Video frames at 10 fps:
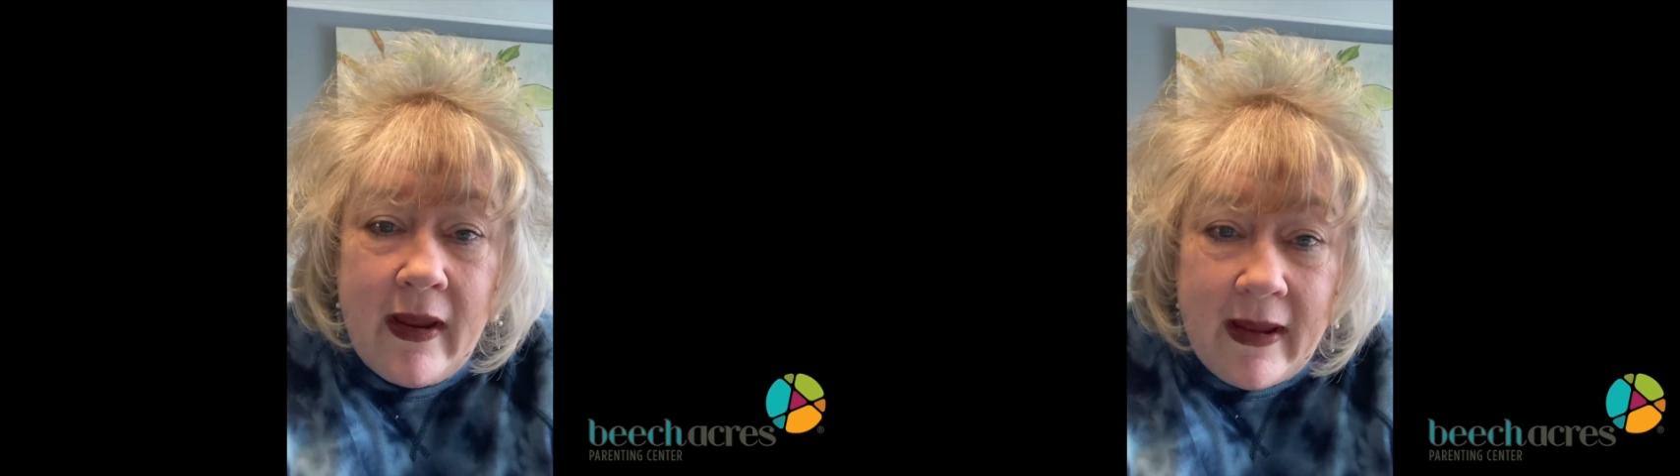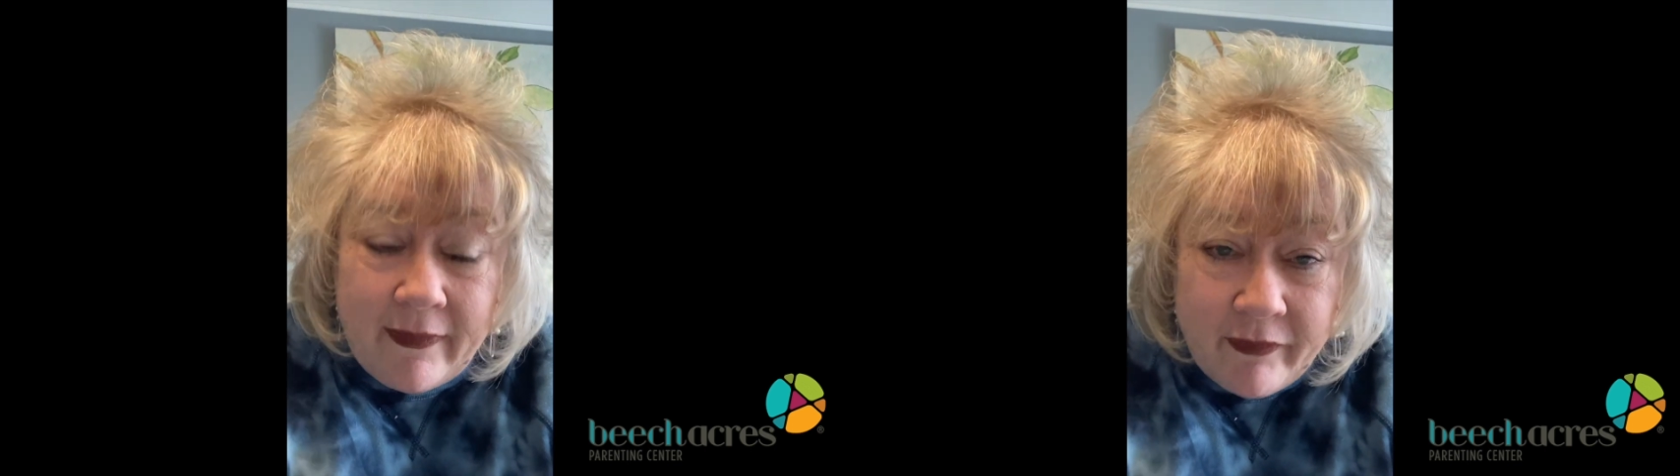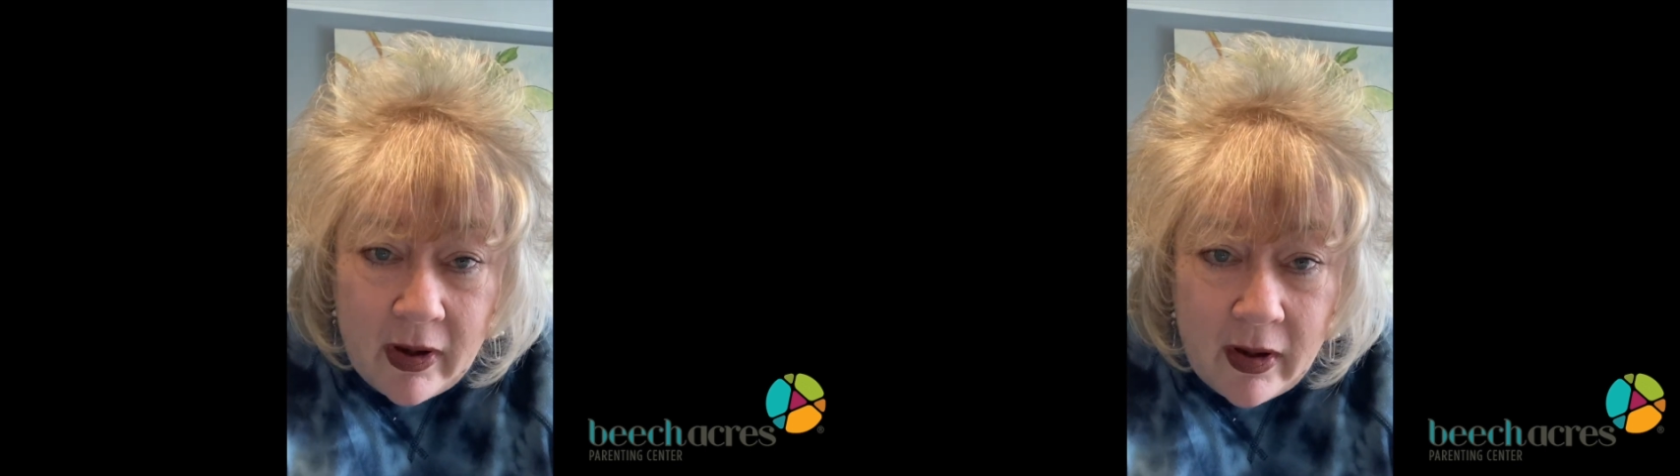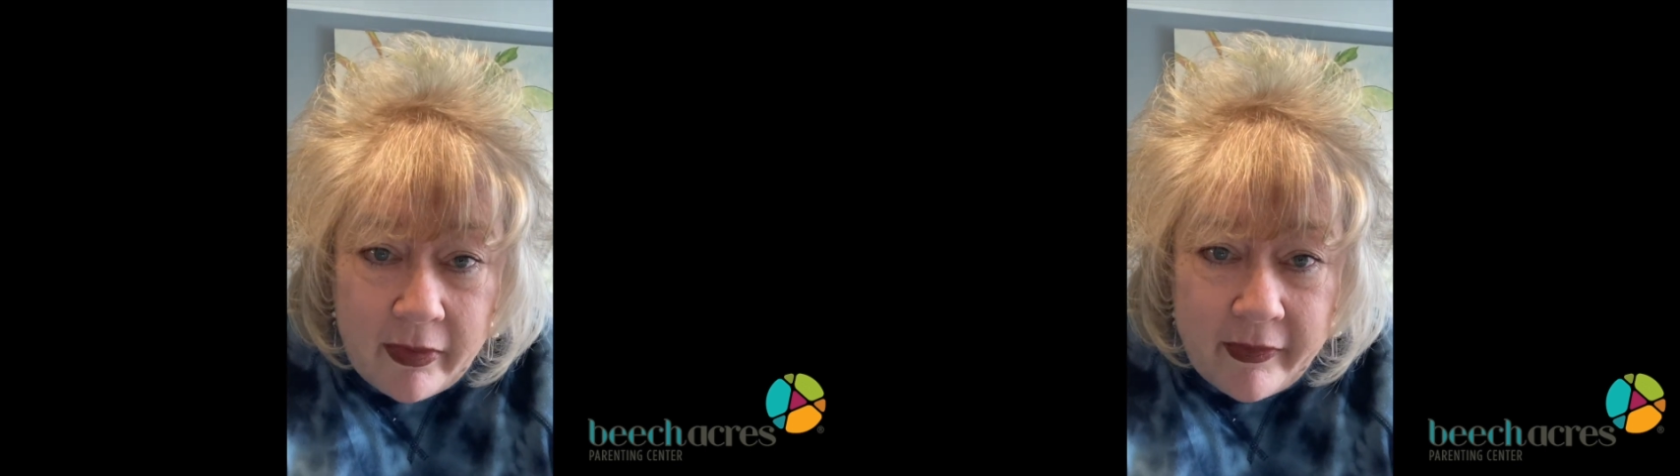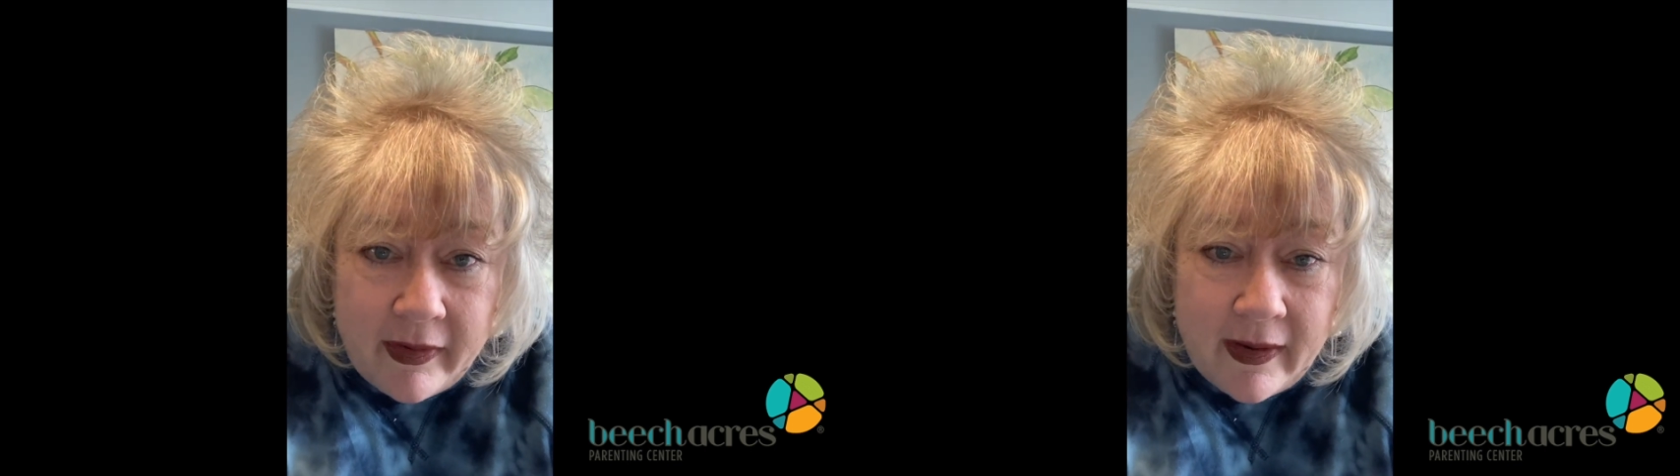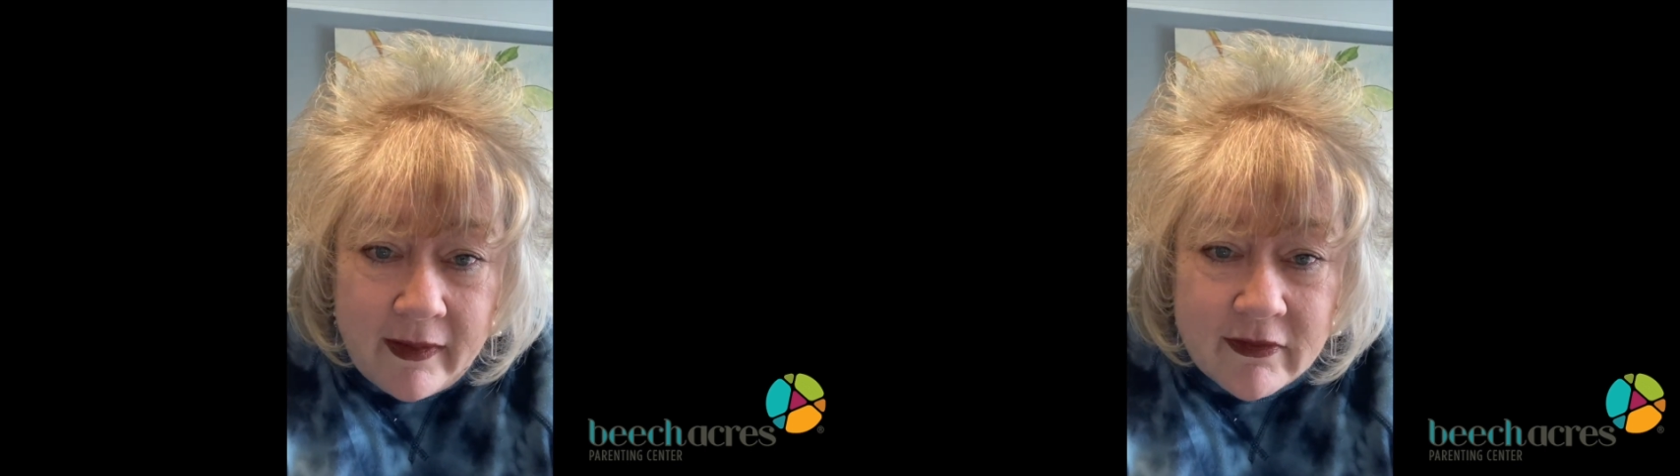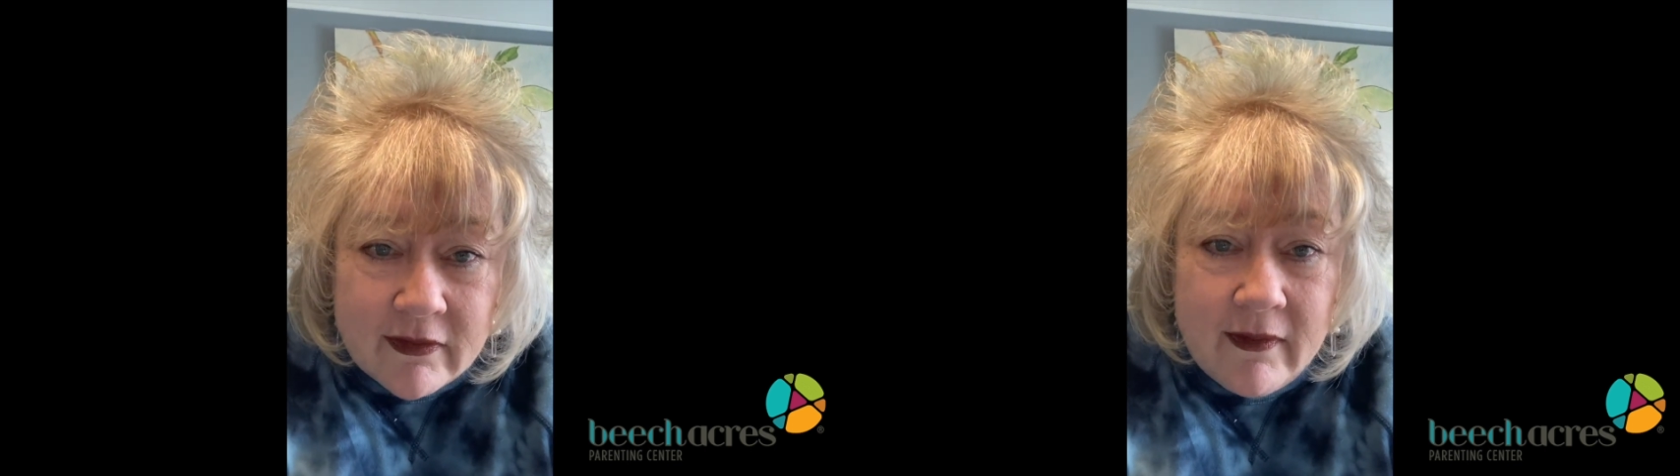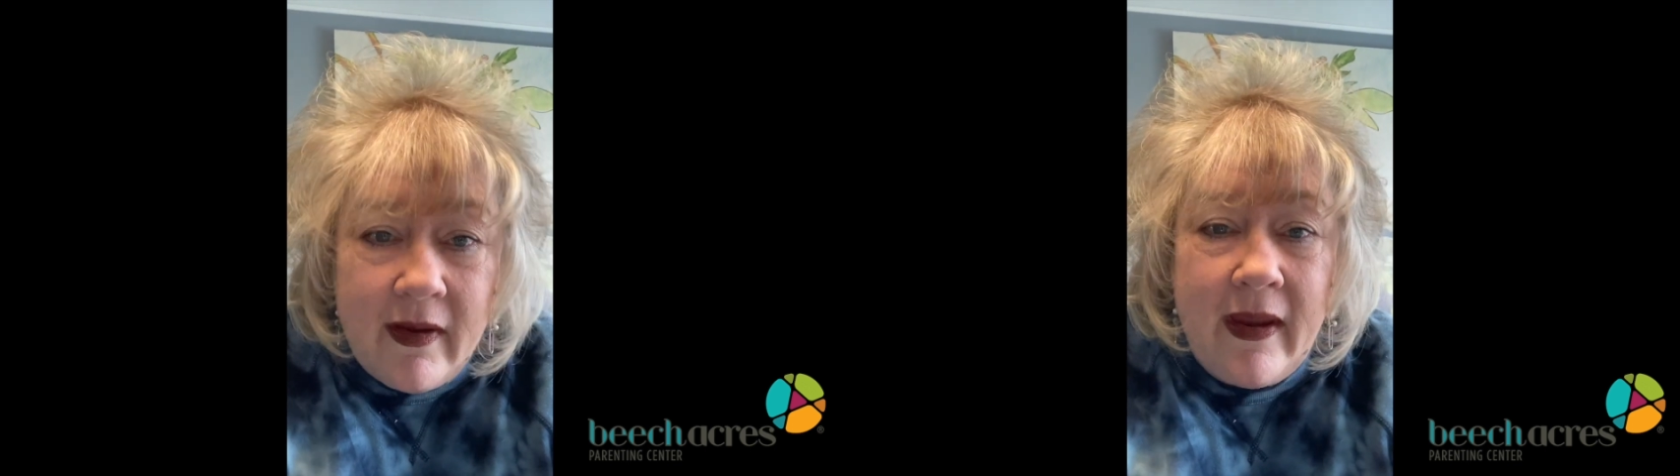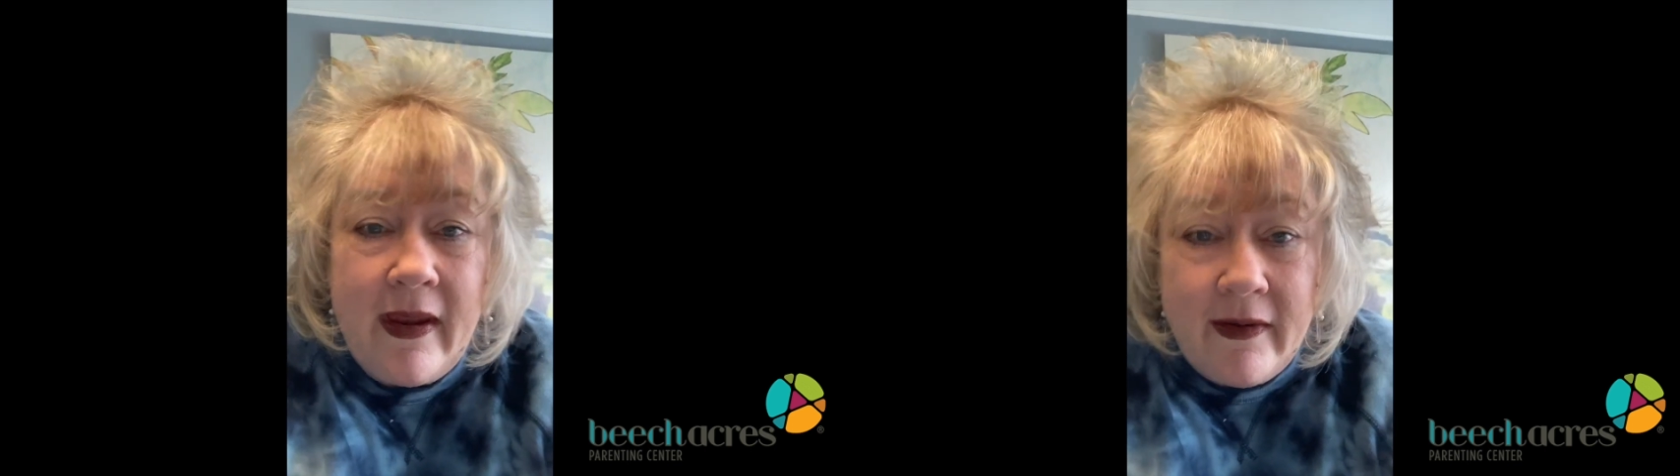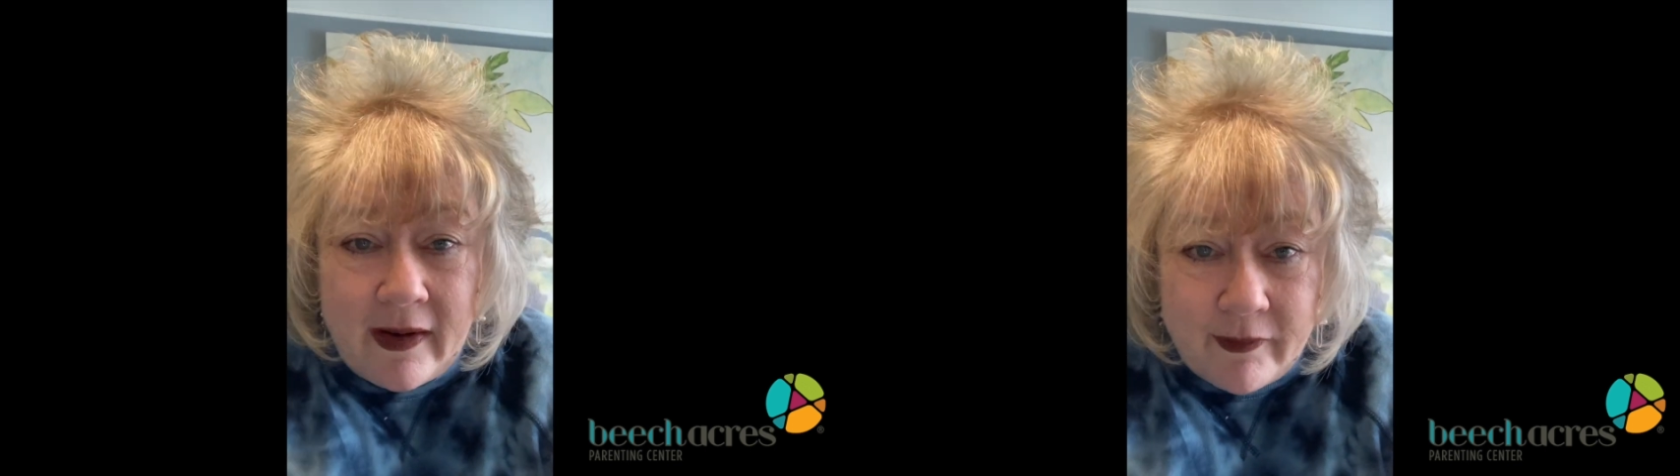at the holidays
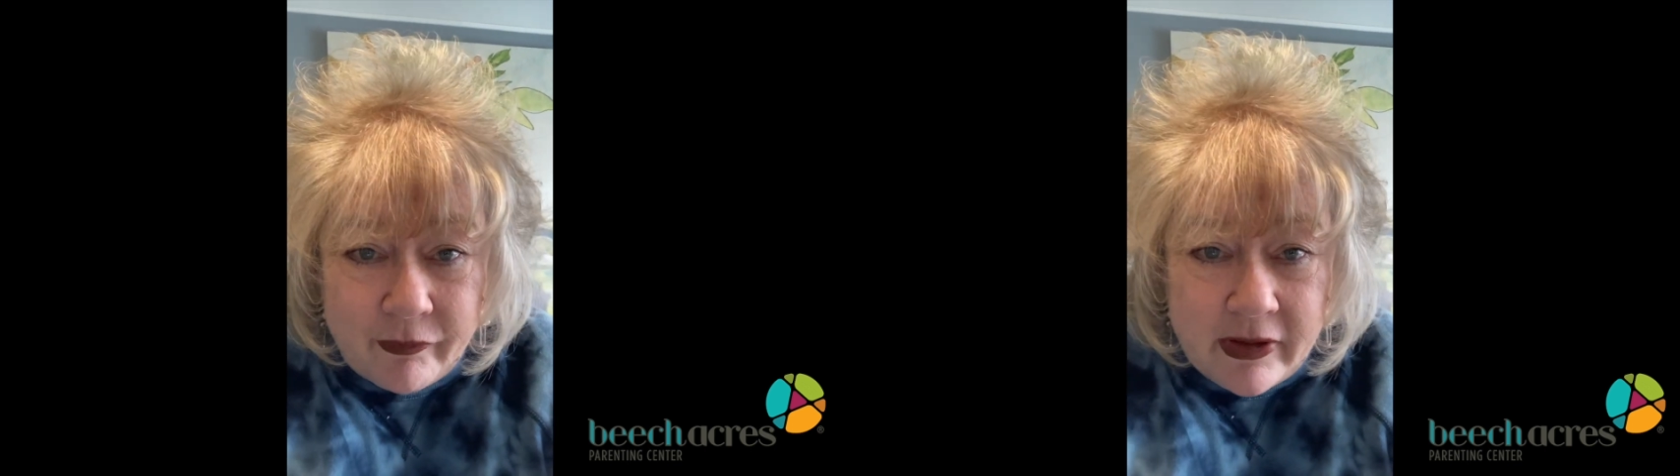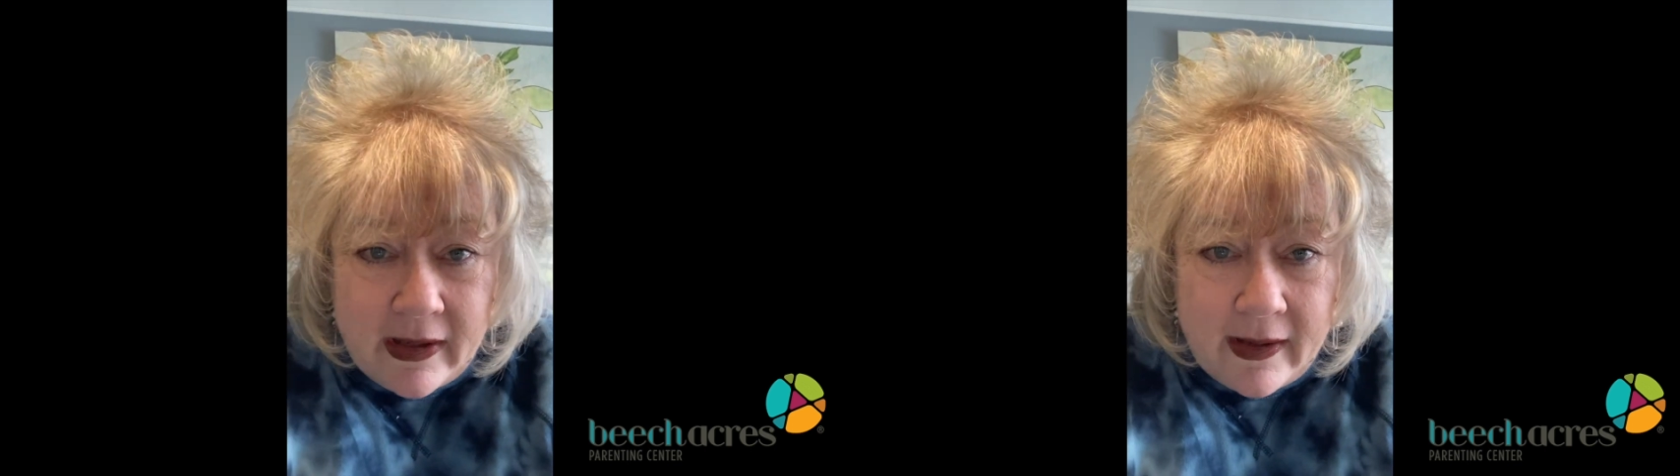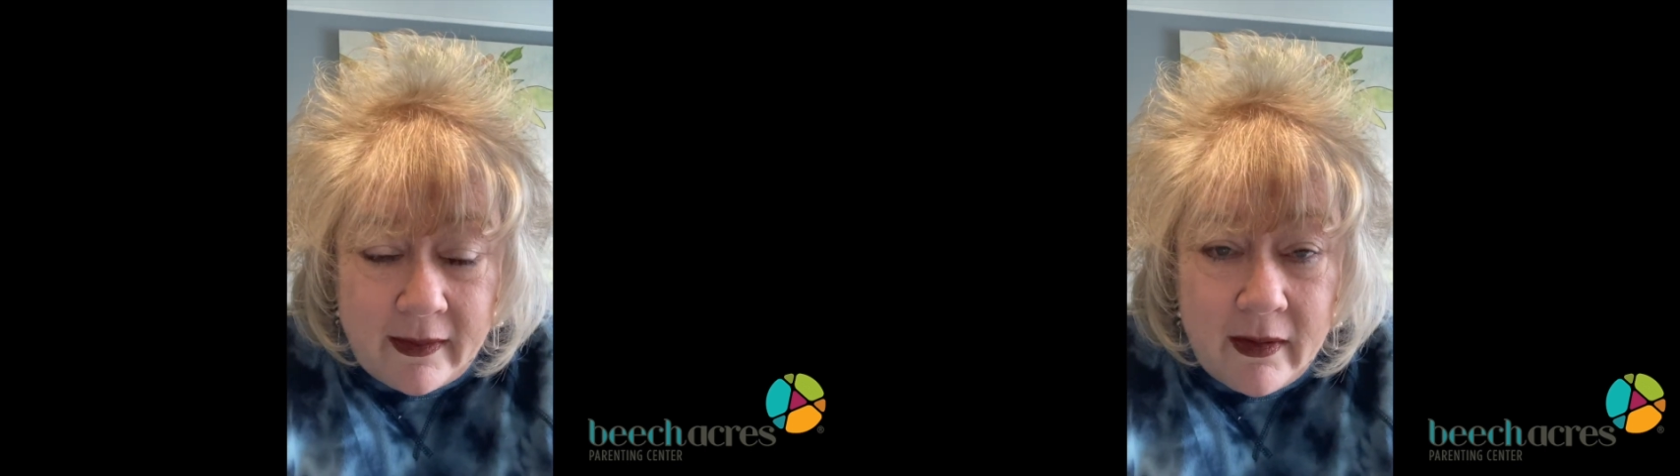and every day.